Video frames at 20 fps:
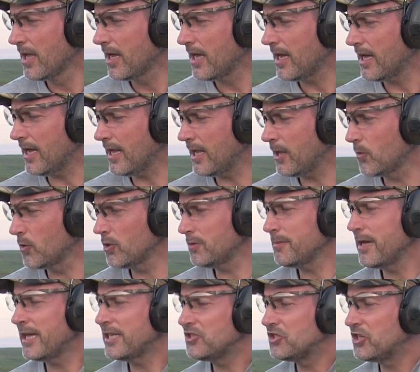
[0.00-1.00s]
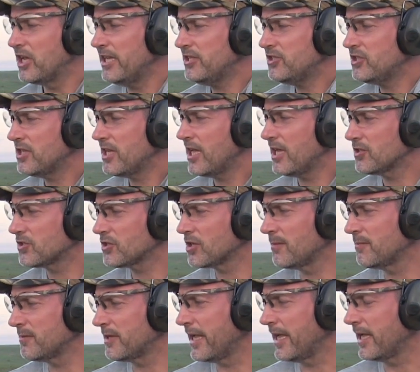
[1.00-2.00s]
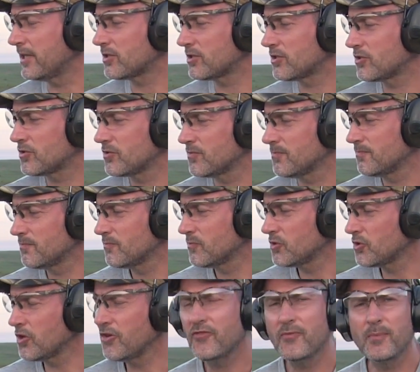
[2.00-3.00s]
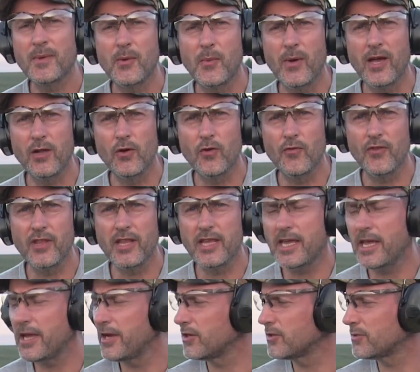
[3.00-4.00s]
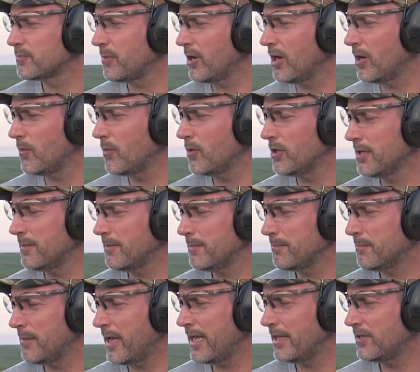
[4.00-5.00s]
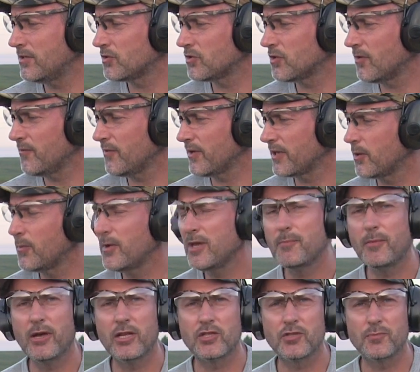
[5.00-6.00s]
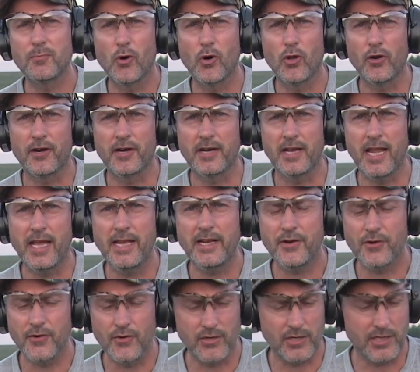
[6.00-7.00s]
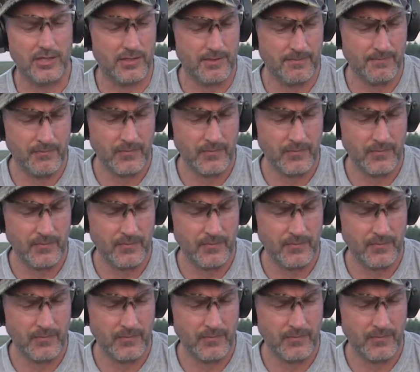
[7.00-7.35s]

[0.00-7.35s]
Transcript: I wouldn't mind changing that someday. It's served me well over the years, but I wouldn't mind something a wee bit smaller and lighter on it.